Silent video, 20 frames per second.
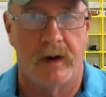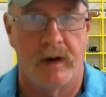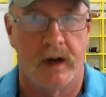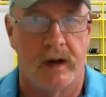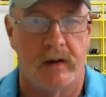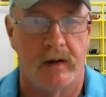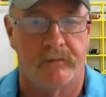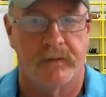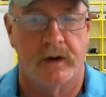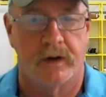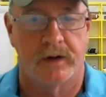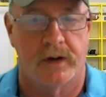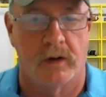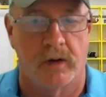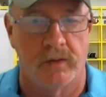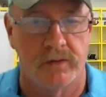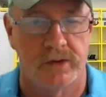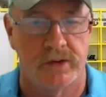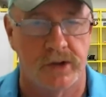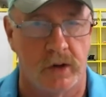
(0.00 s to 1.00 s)
Reid here for
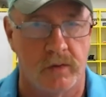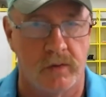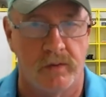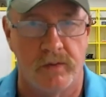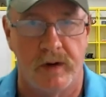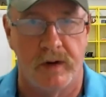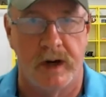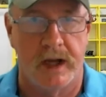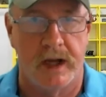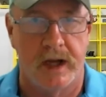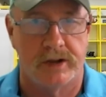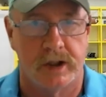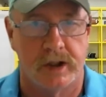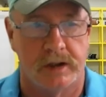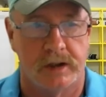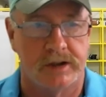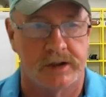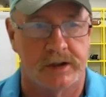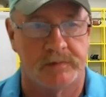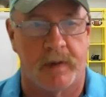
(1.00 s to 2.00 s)
Dojo
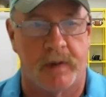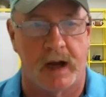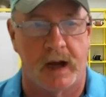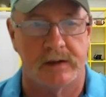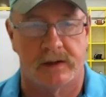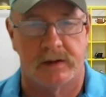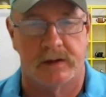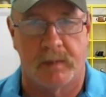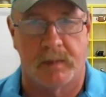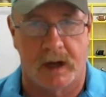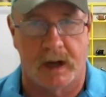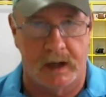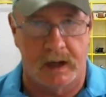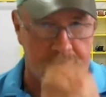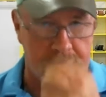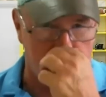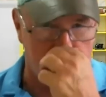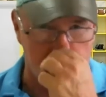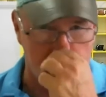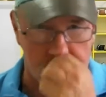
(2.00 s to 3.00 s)
Nation, sponsored by
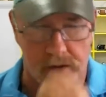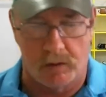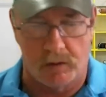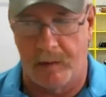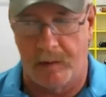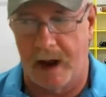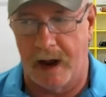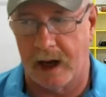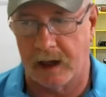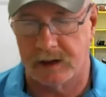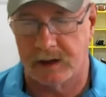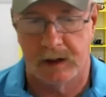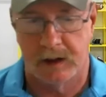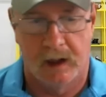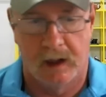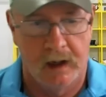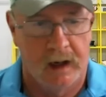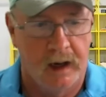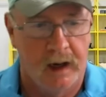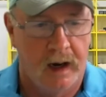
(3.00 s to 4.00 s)
Dojo
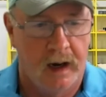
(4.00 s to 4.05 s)
Max.